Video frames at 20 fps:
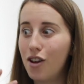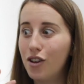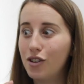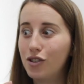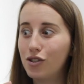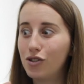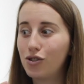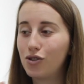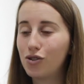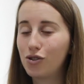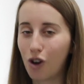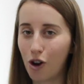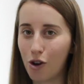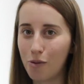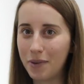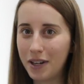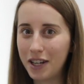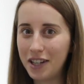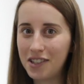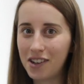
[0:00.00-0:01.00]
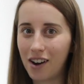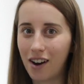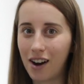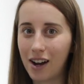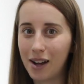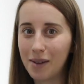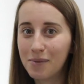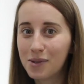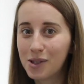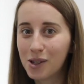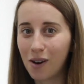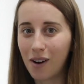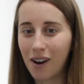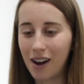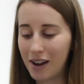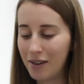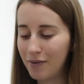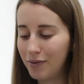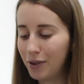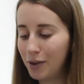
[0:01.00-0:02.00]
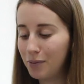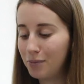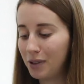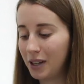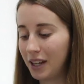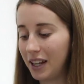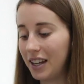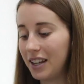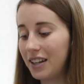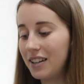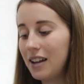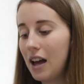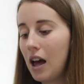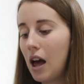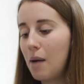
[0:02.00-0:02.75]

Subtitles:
so many times, so I'm prepared.